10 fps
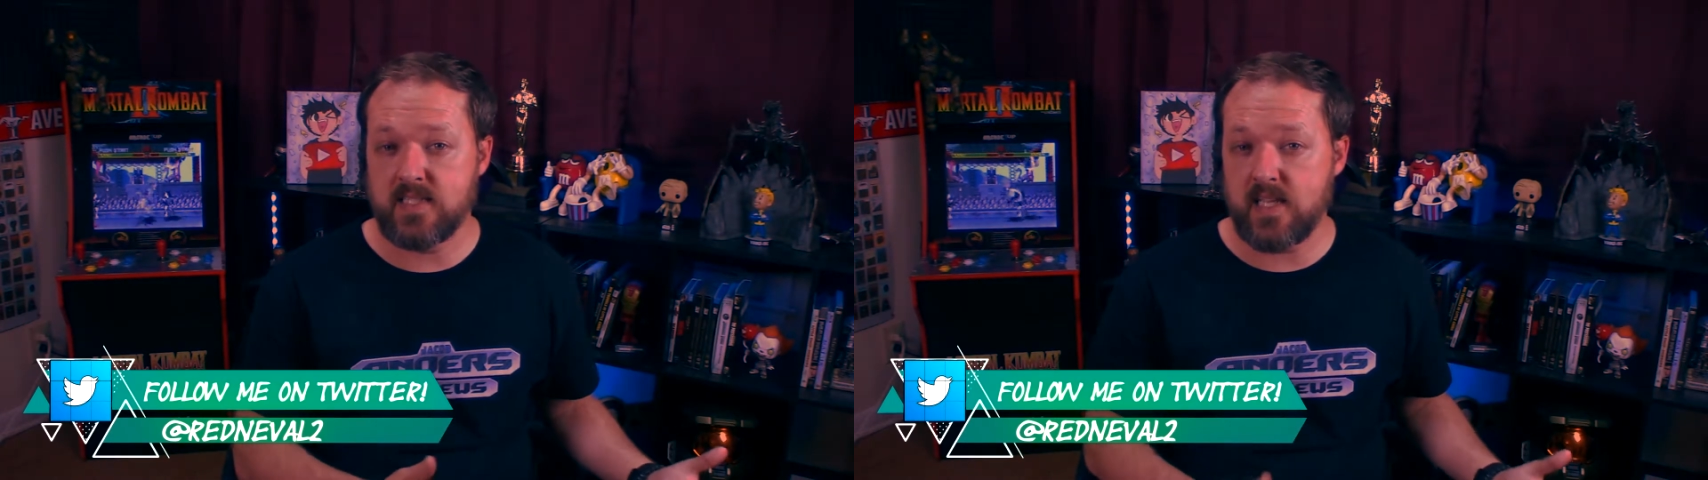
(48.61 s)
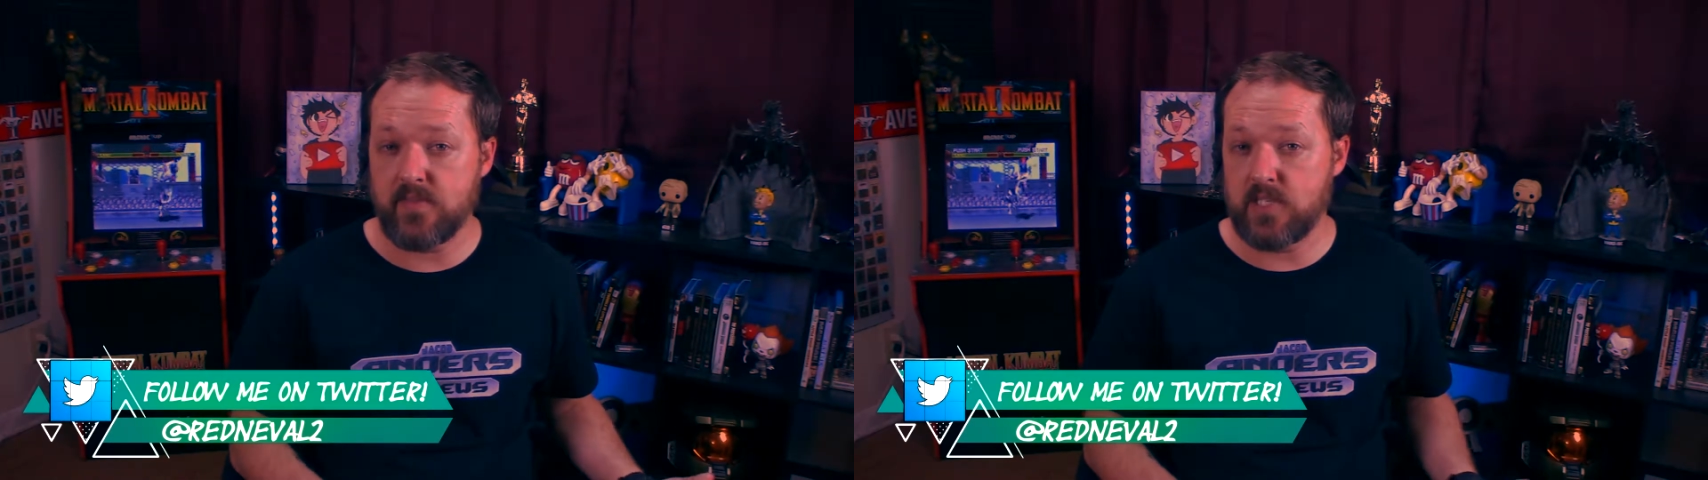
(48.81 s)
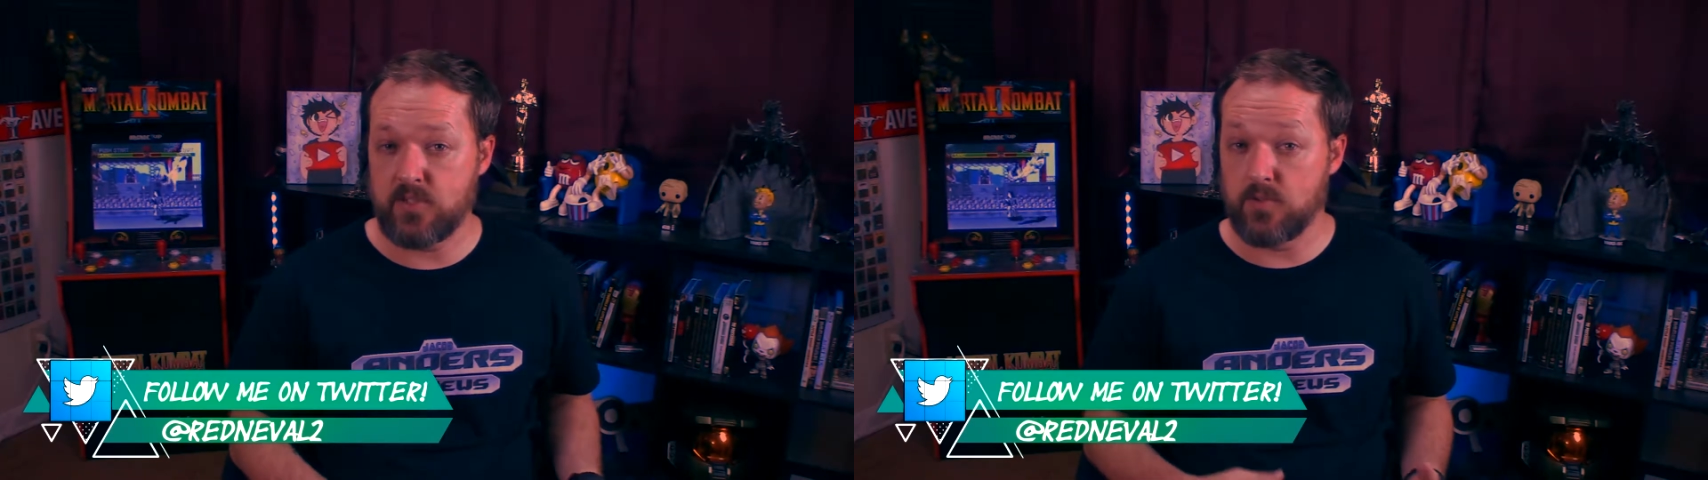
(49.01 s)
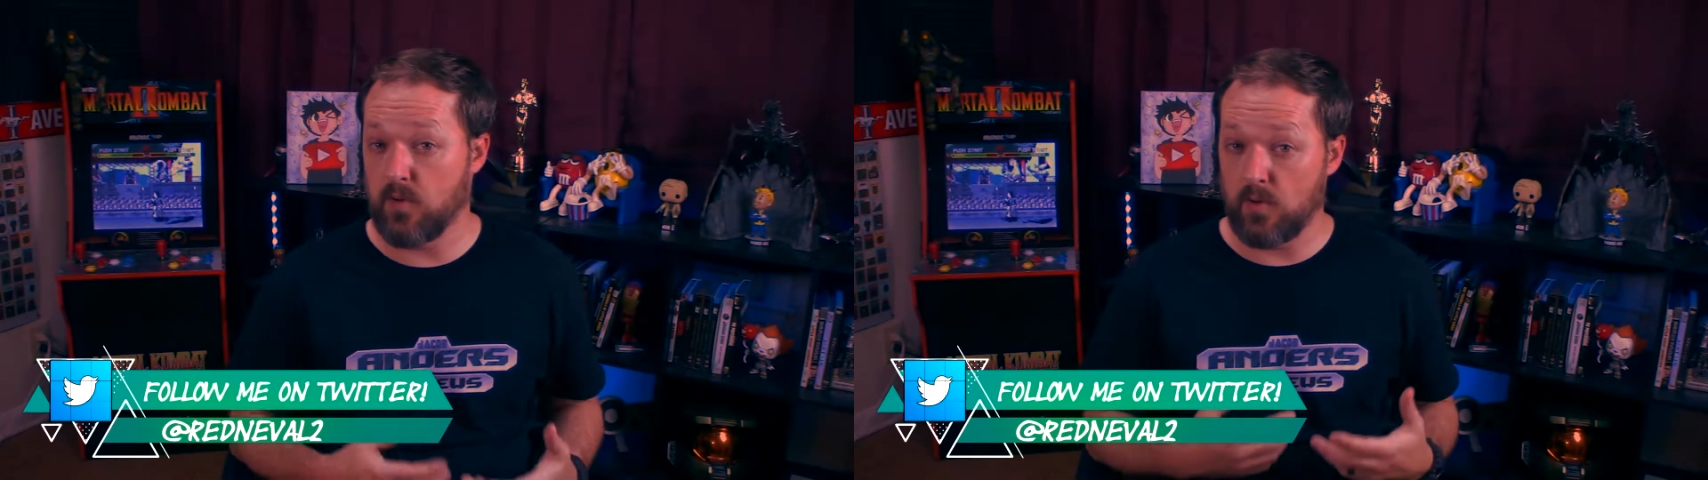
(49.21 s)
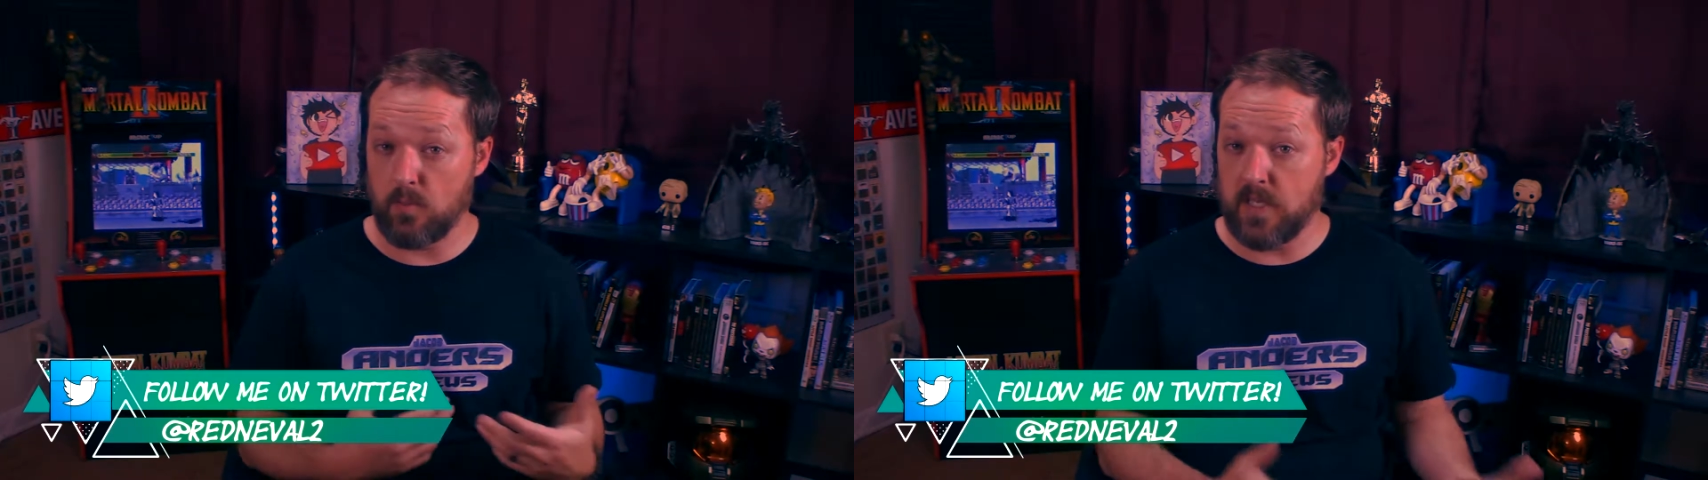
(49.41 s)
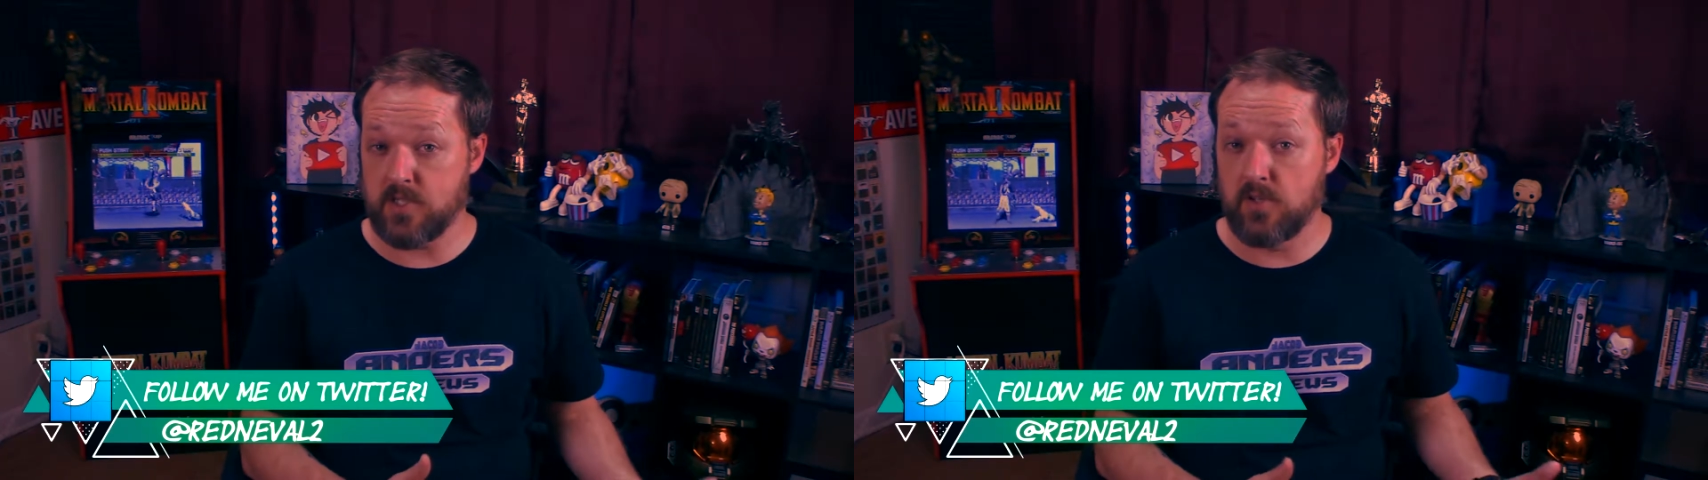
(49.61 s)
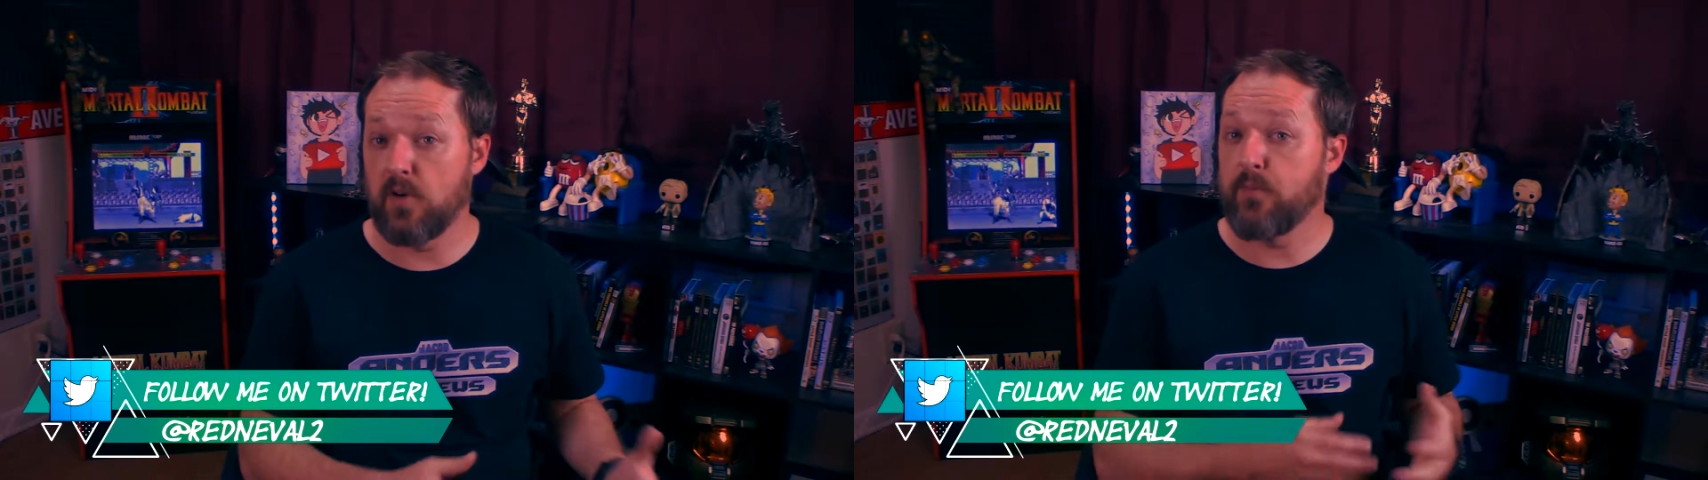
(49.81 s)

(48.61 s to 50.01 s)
seventy-two original